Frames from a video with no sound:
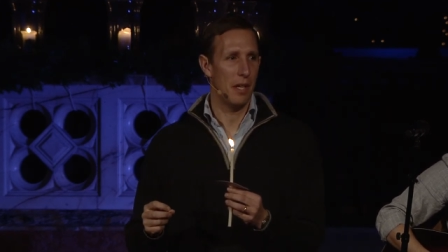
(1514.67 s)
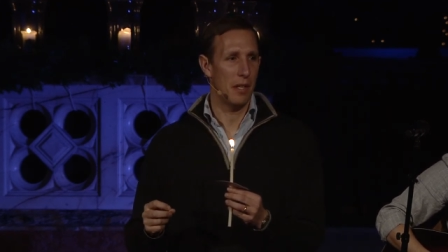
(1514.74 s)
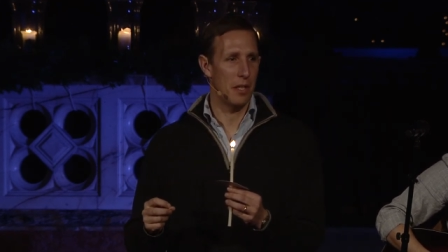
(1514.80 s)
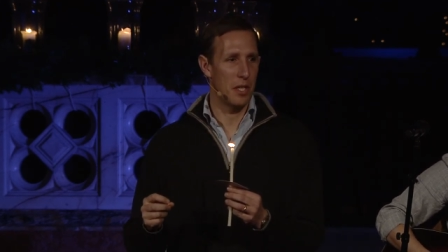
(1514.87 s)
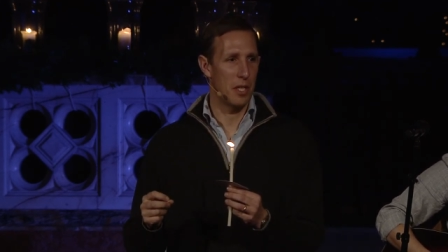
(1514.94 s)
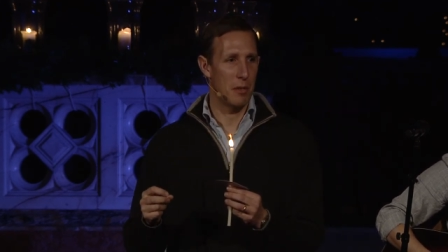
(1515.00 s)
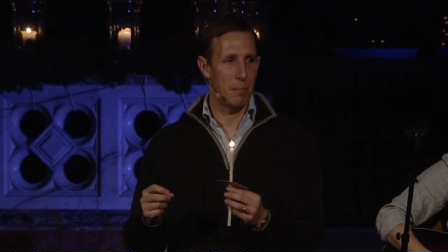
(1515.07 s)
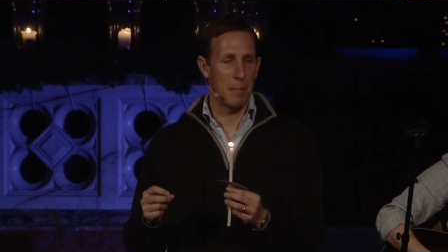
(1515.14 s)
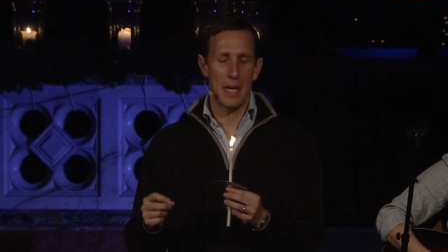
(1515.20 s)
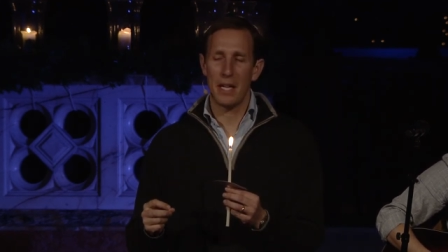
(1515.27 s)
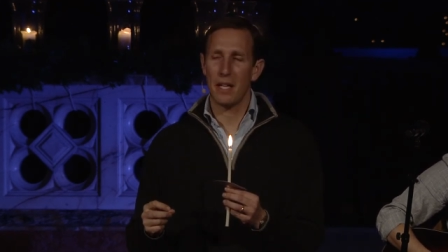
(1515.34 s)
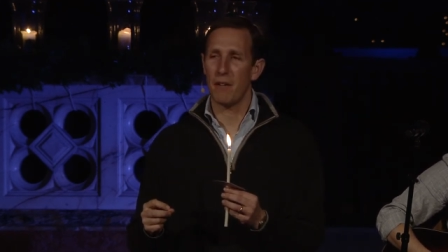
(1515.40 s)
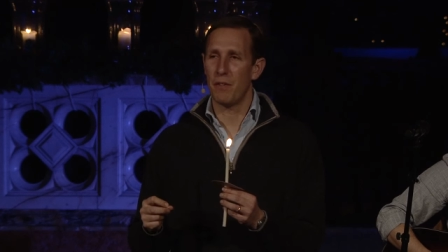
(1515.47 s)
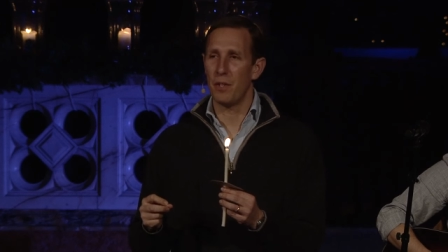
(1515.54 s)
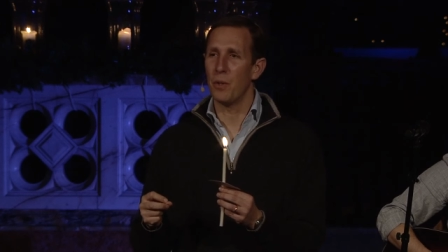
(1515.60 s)
to
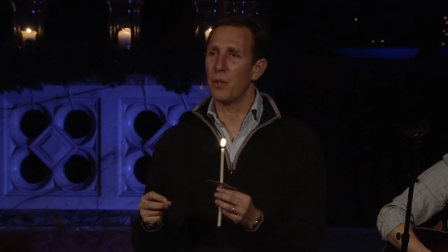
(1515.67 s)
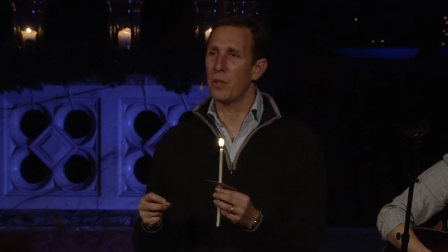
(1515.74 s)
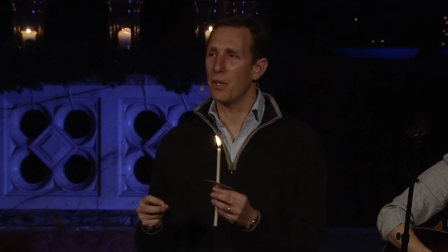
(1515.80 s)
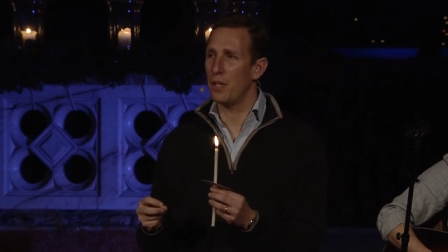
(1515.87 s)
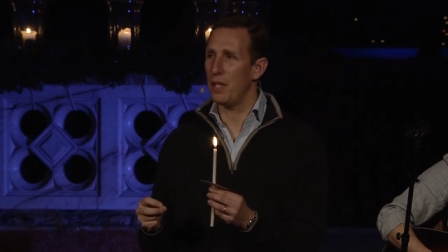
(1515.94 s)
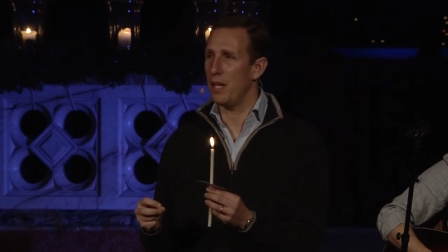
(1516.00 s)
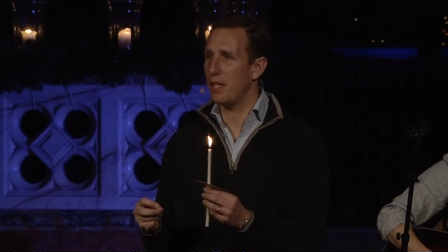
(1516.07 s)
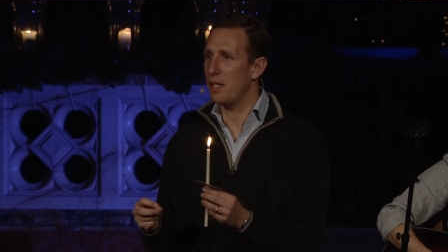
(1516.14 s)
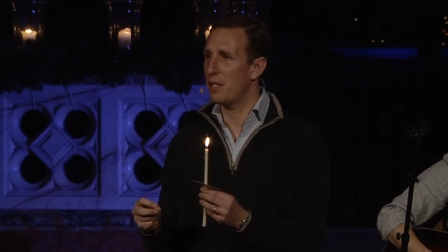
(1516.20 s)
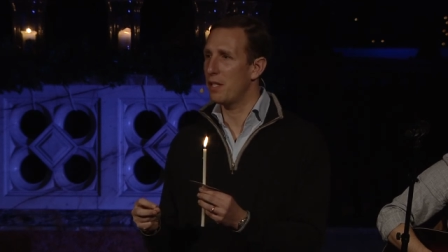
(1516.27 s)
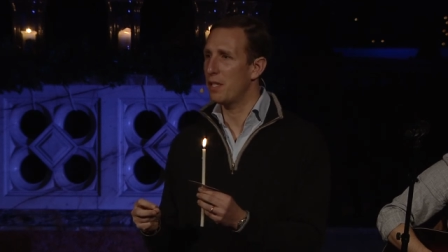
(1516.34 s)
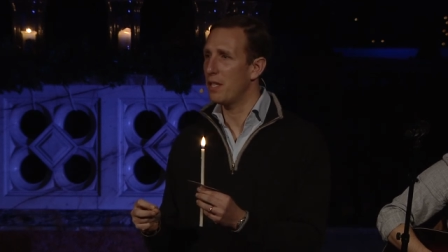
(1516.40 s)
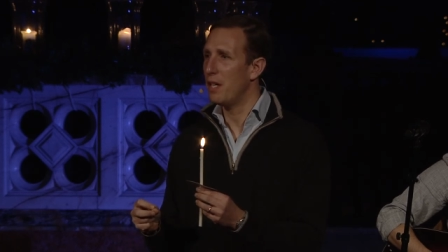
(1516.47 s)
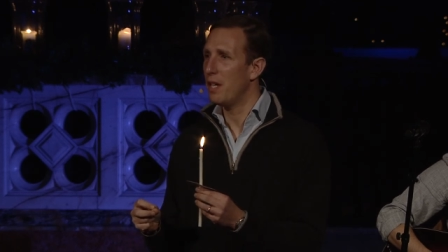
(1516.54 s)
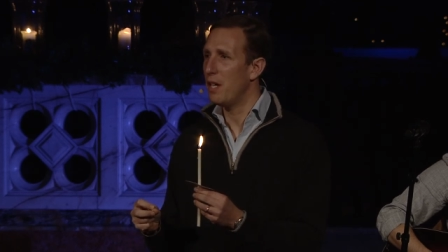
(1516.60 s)
speak of your goodness